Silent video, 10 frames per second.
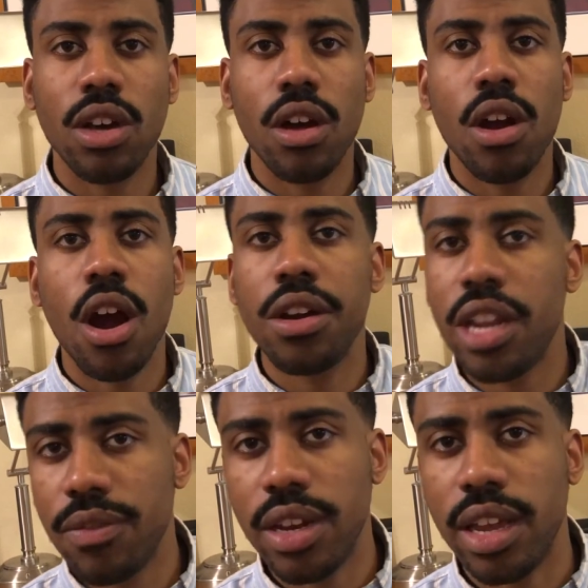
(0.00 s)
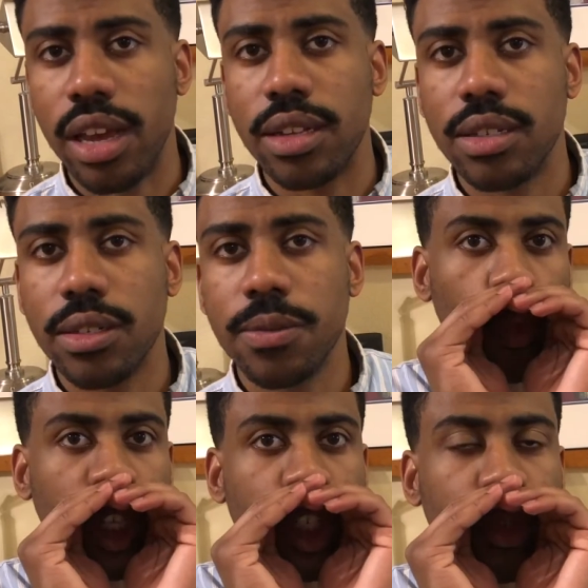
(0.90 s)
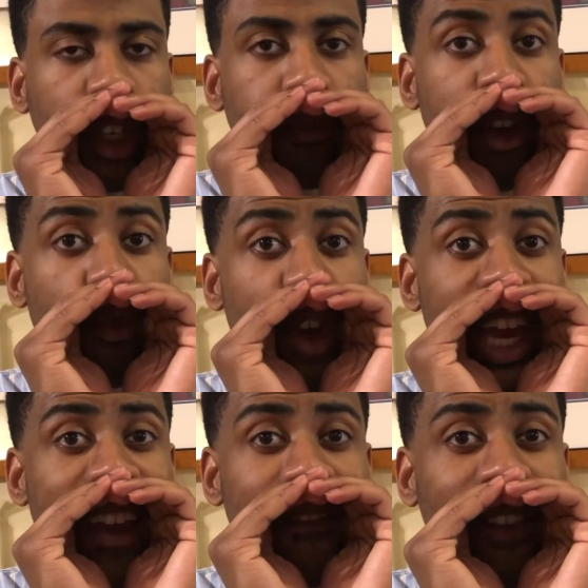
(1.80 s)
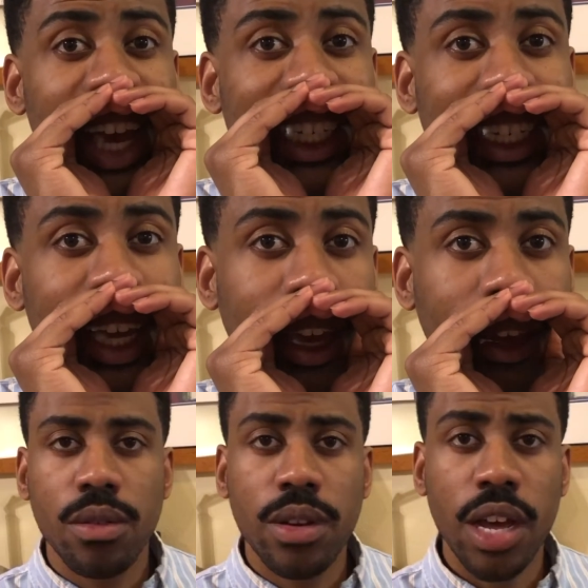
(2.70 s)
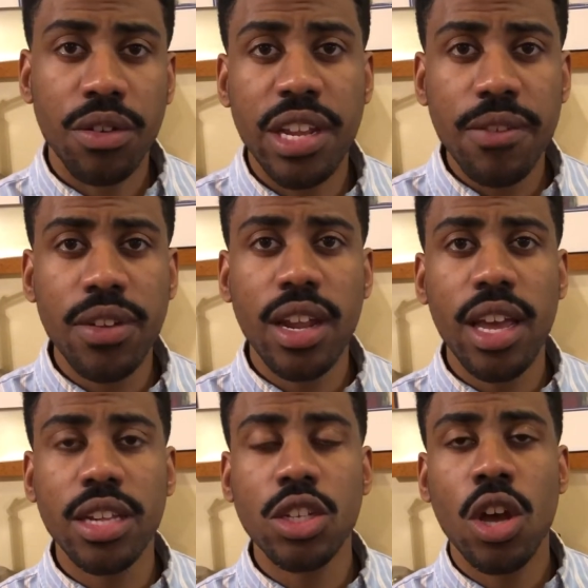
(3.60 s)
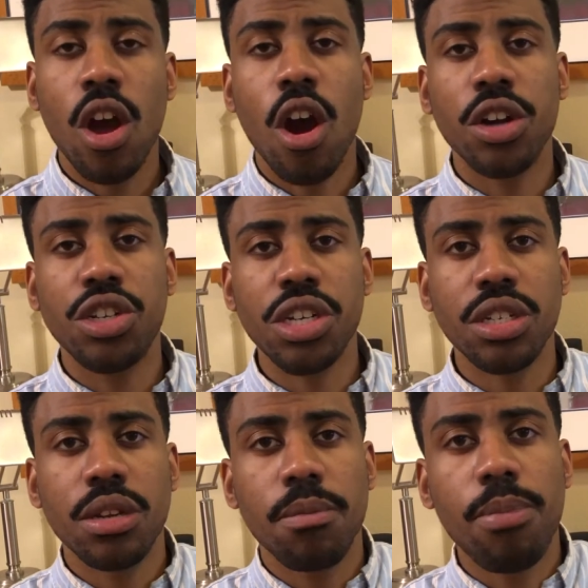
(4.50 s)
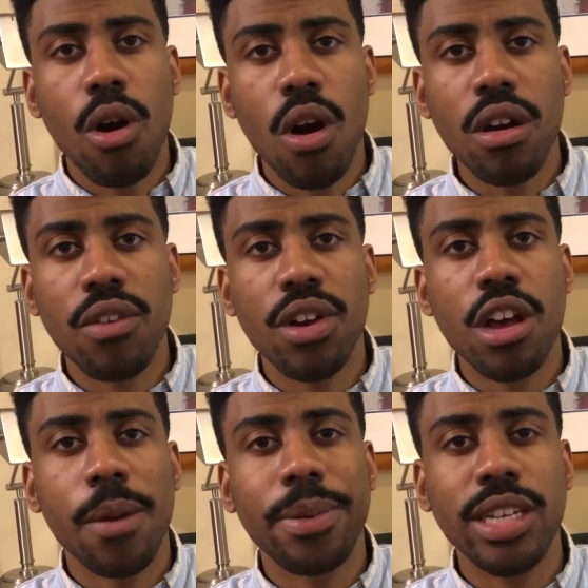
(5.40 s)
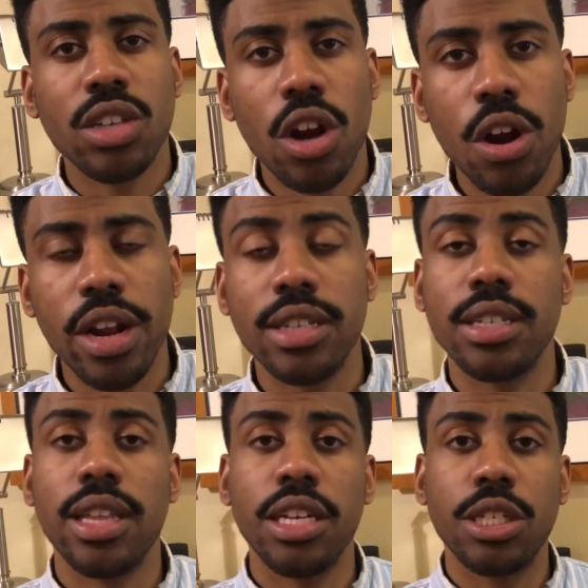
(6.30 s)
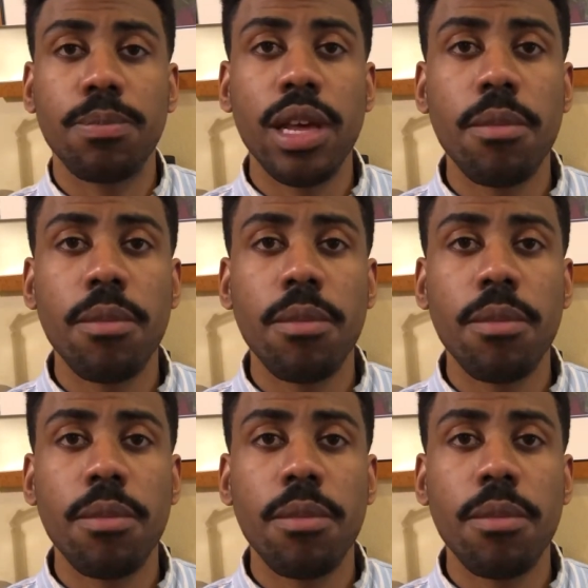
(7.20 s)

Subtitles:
on are dividends, which you should be reinvesting. Now, dividends are just part of a company's earnings that they split